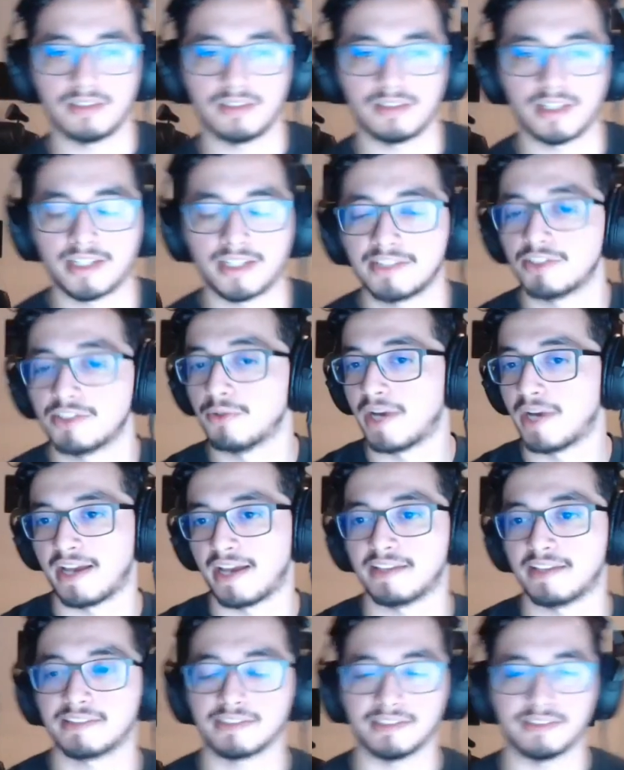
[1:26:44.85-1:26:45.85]
I guess I'll
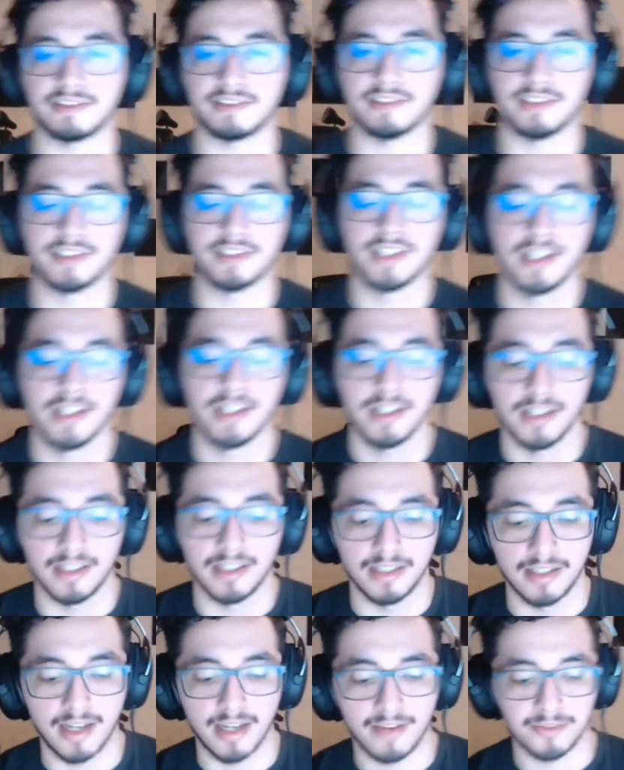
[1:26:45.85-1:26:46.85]
ask and see
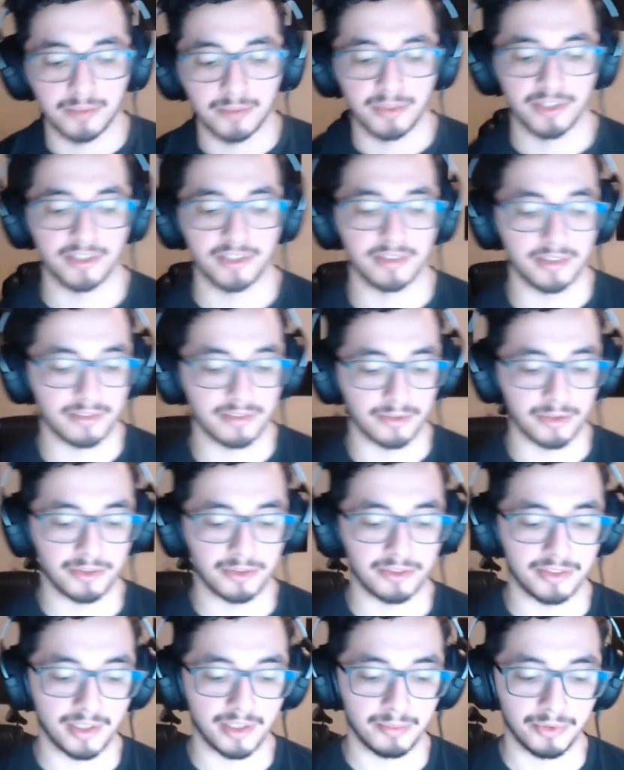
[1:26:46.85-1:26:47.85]
after pitching this first
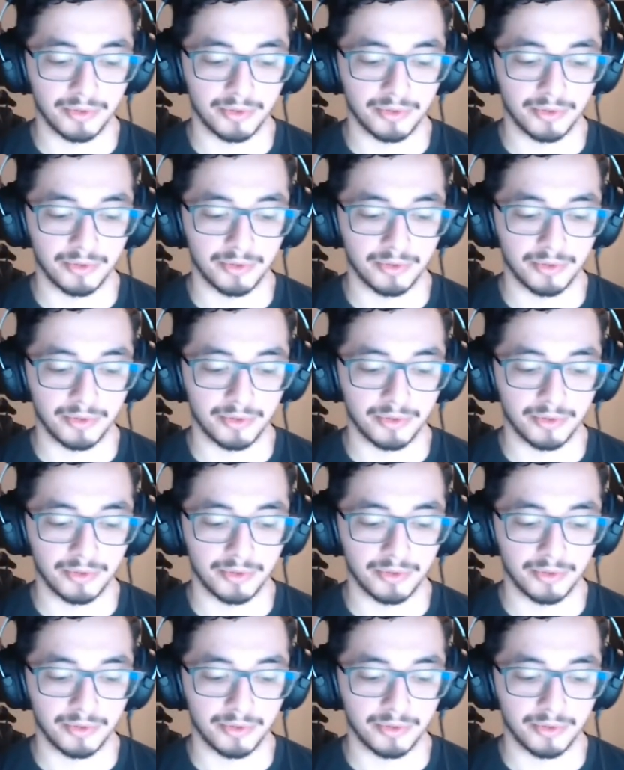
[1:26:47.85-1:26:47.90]
example.